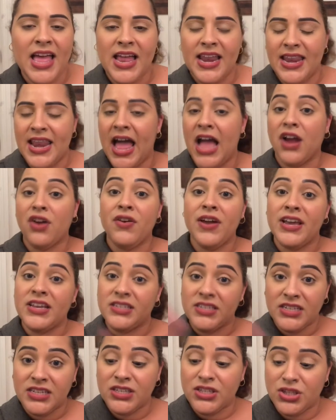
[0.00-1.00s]
Not
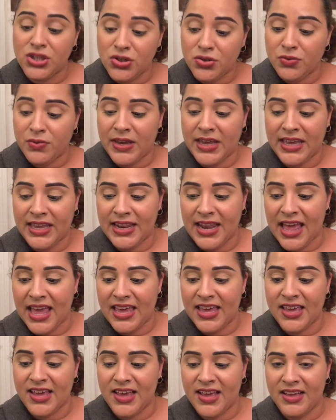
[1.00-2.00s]
crazy dewy
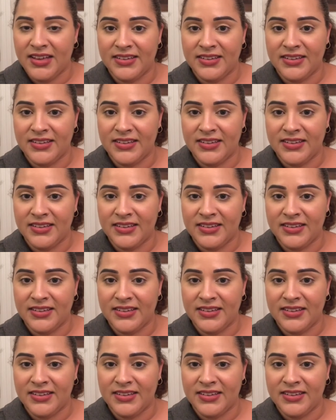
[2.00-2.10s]
like